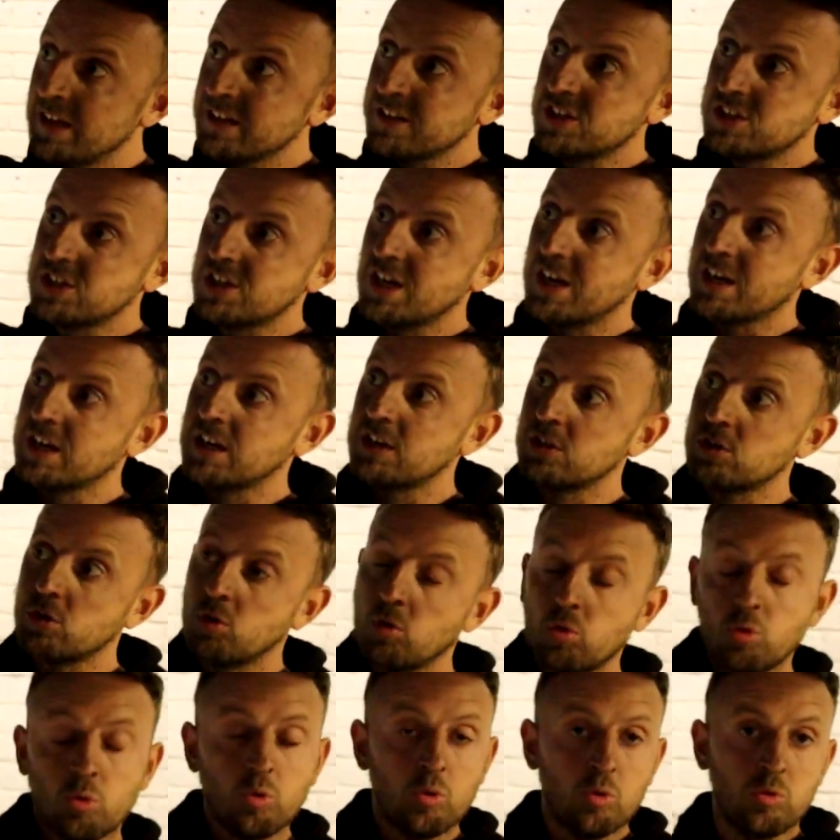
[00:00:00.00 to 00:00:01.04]
to check it's
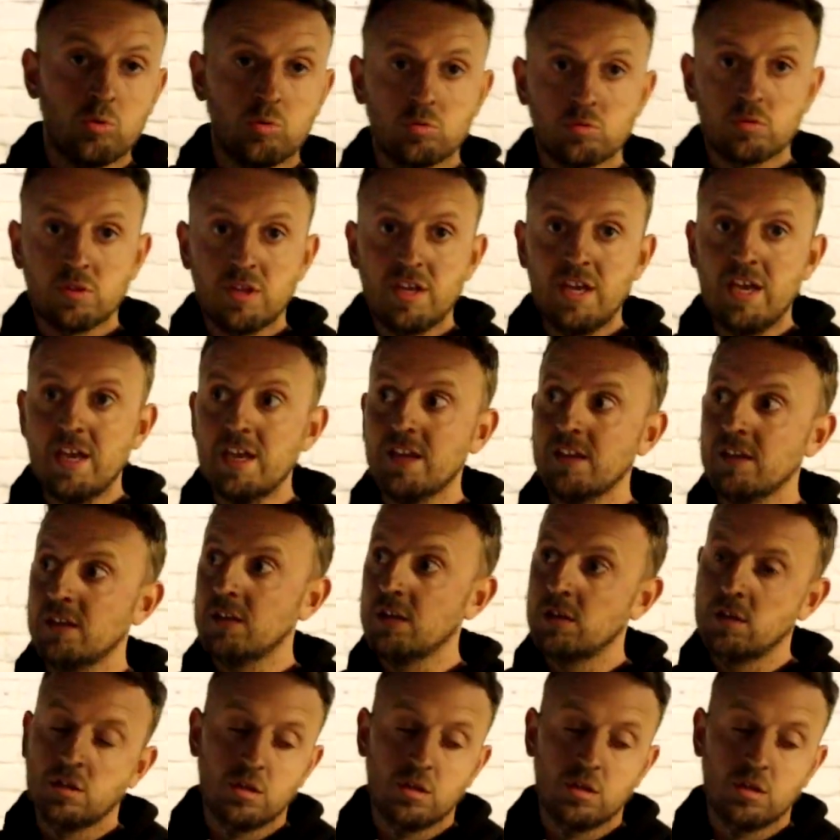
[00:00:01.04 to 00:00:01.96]
all in